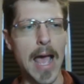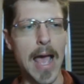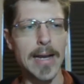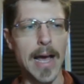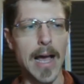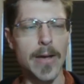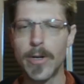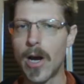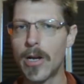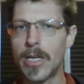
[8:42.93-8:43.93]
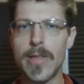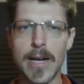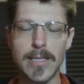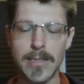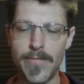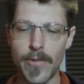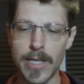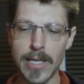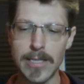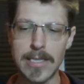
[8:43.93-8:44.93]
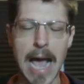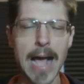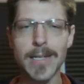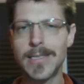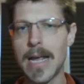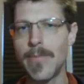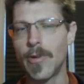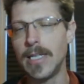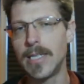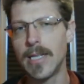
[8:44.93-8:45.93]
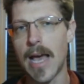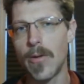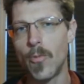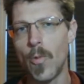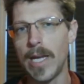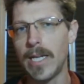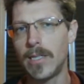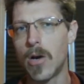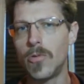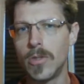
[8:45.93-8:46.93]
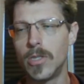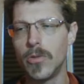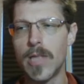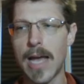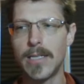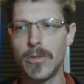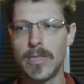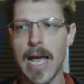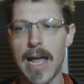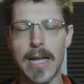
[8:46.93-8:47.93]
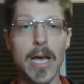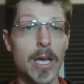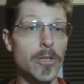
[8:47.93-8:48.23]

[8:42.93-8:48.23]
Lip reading: And I would argue that it's for the exact same reason that we don't do that today.